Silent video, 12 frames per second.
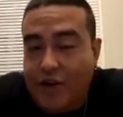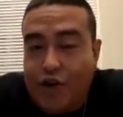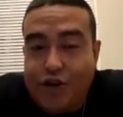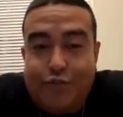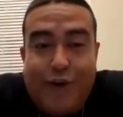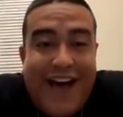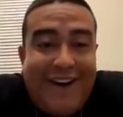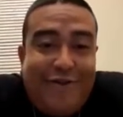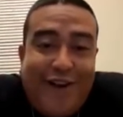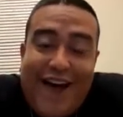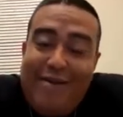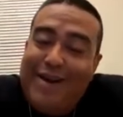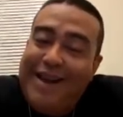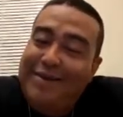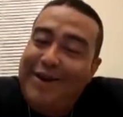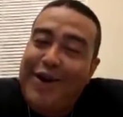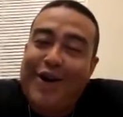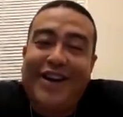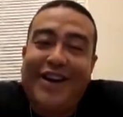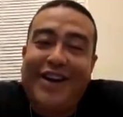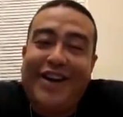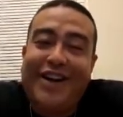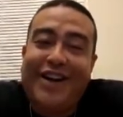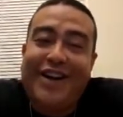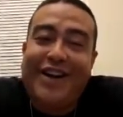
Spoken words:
On Spotify, baby, all day.